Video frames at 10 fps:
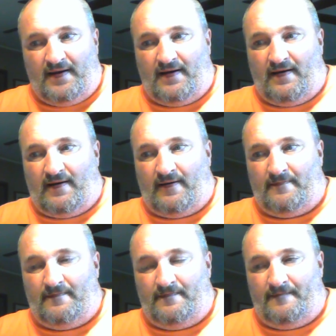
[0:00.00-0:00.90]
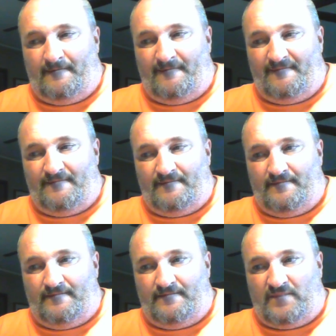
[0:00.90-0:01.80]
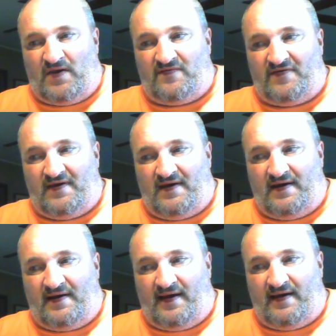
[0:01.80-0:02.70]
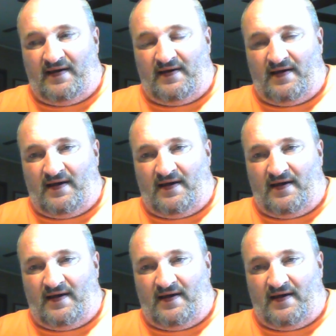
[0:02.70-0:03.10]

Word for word: Um, and I